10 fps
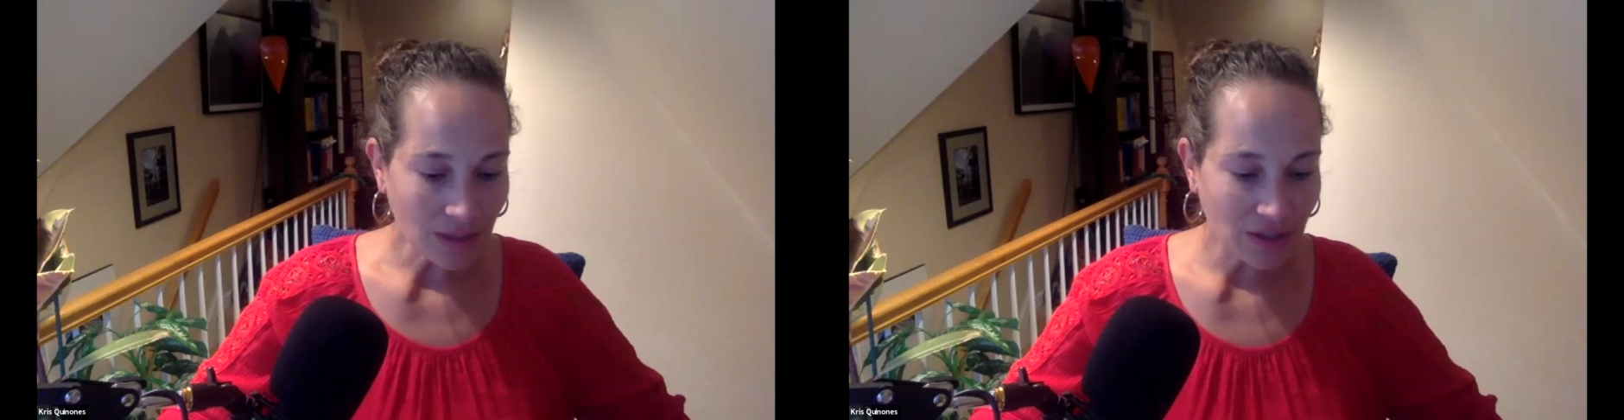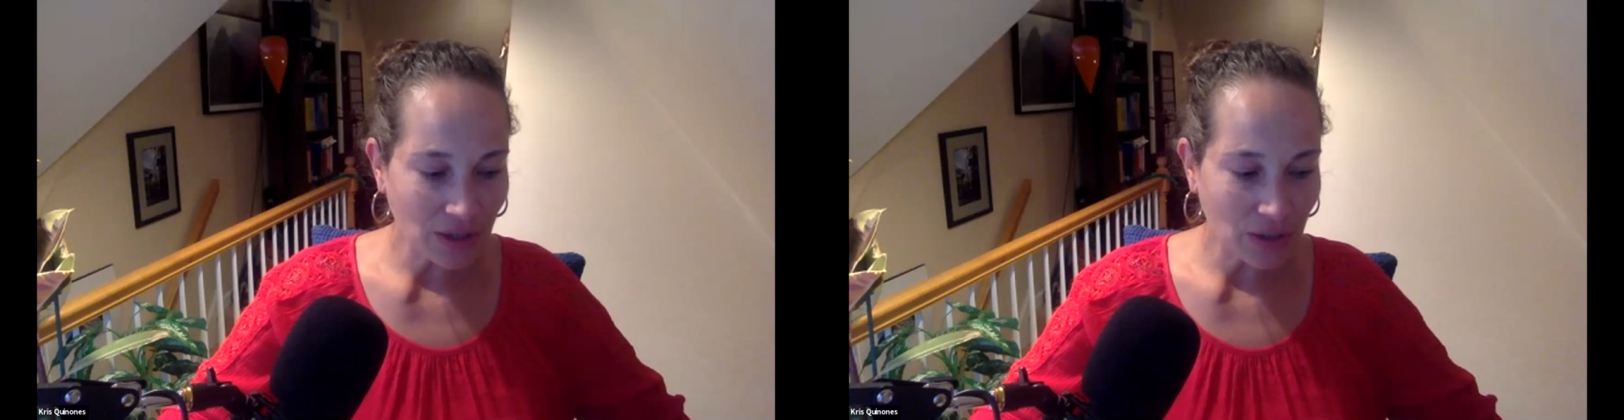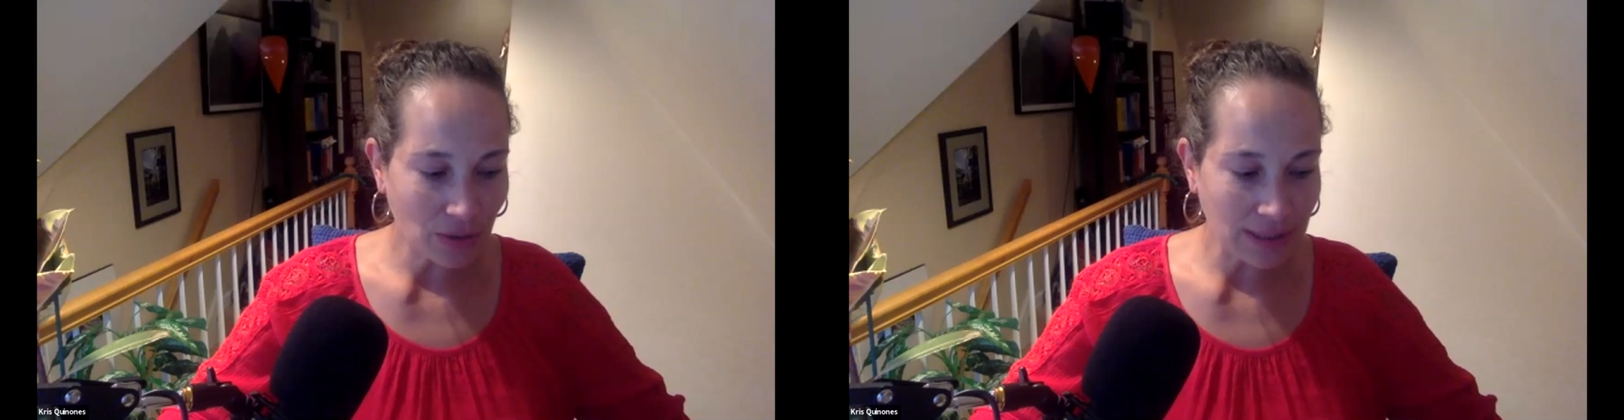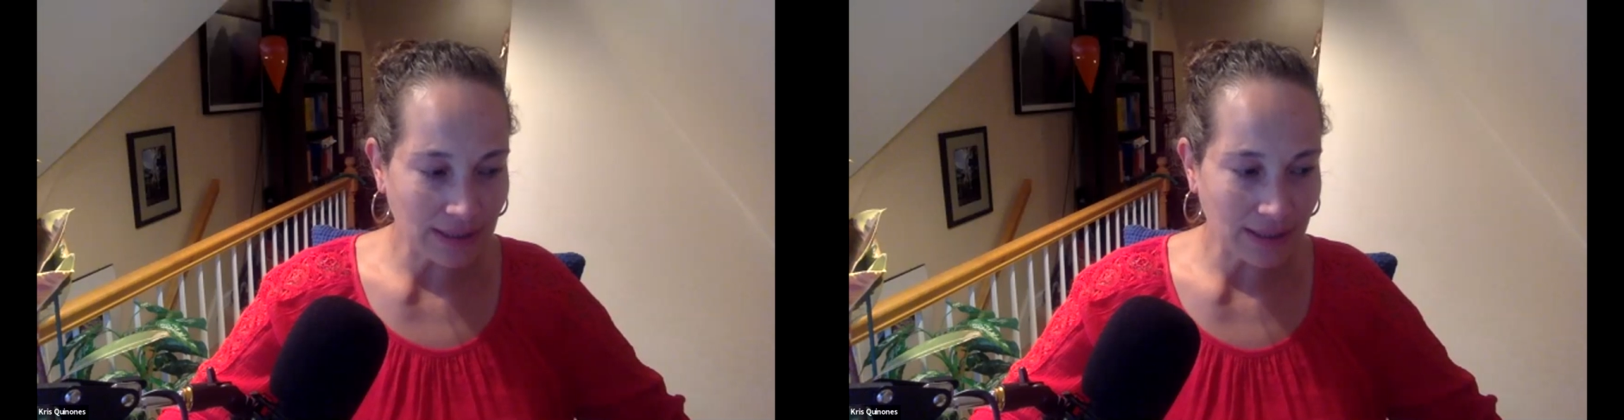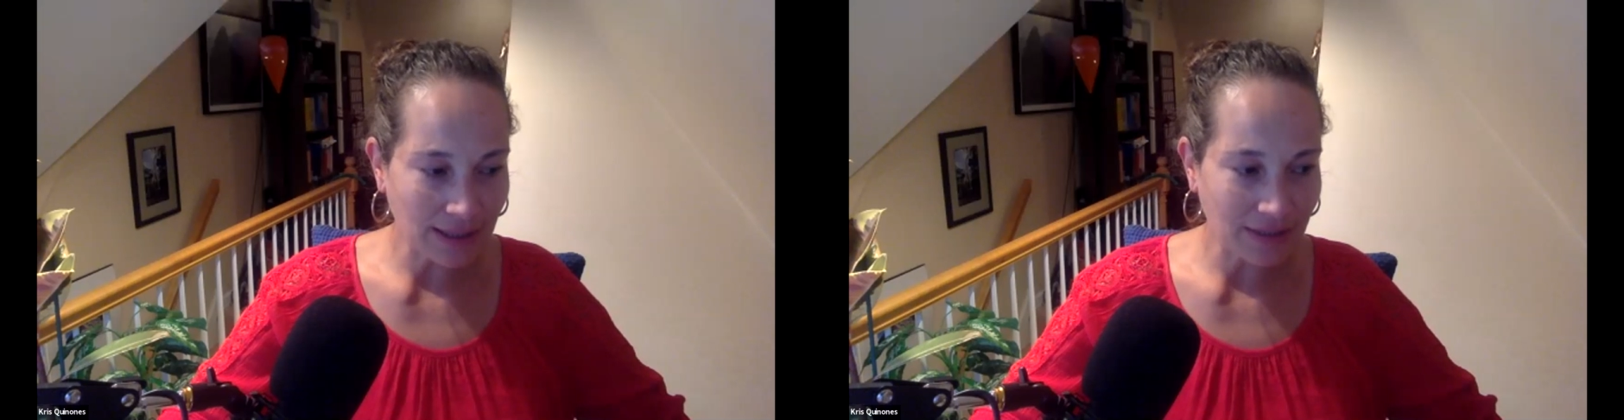in
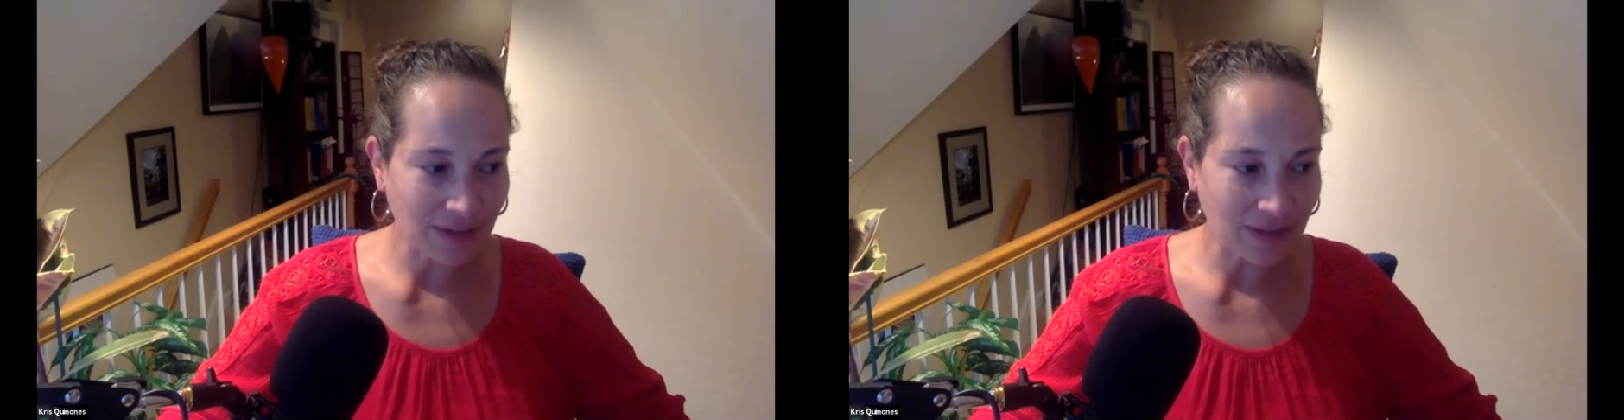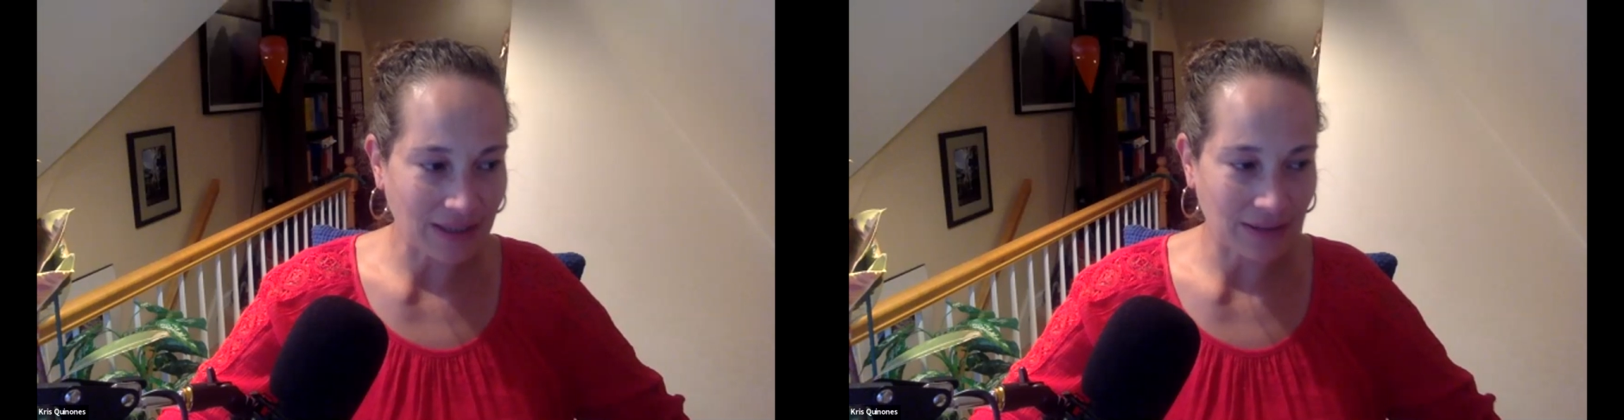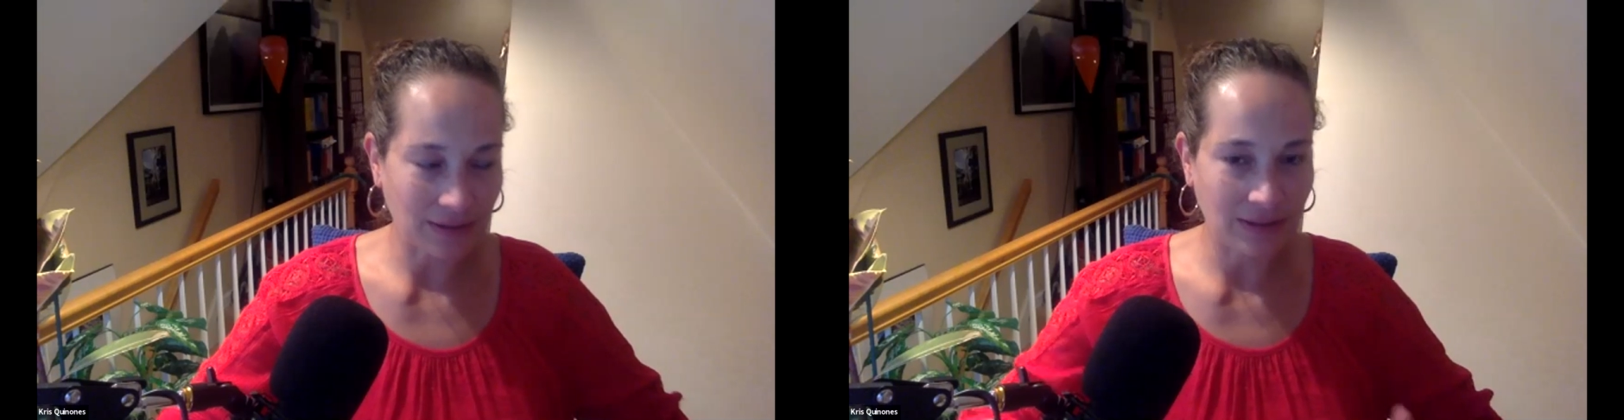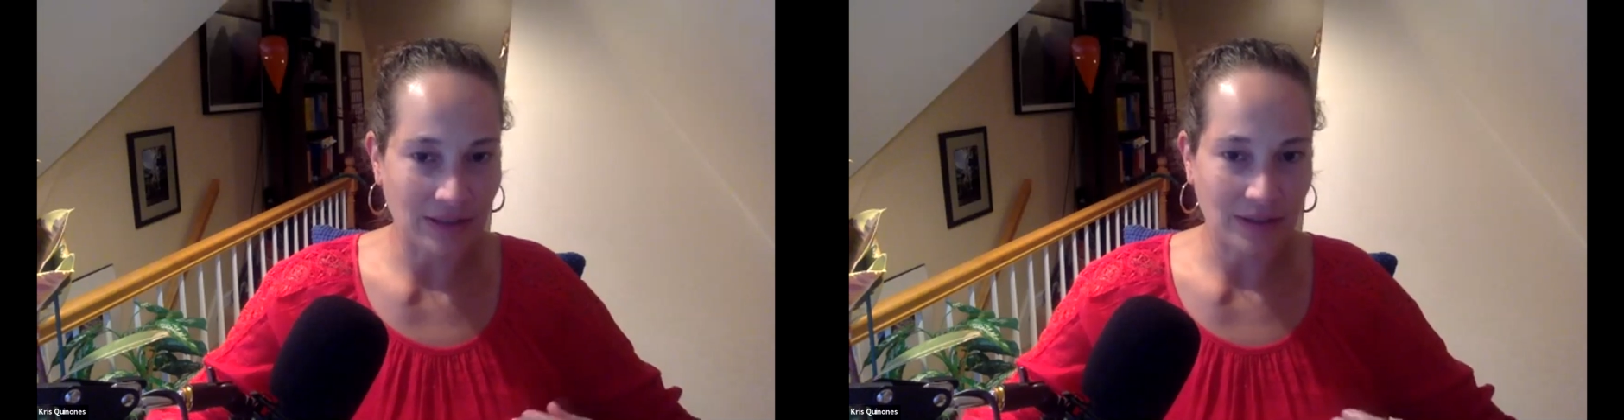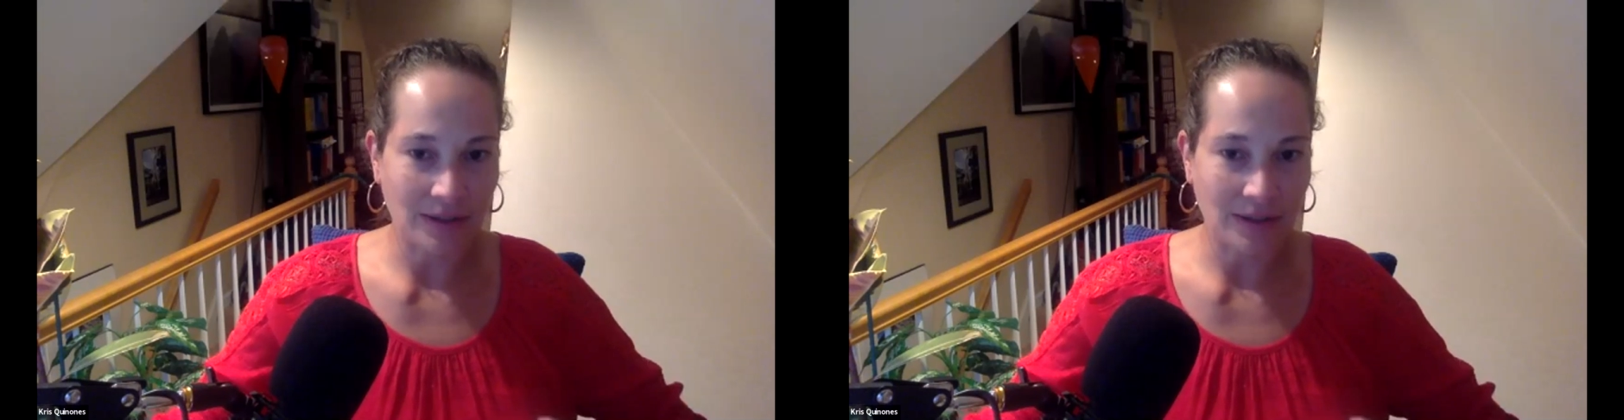Ayurveda, there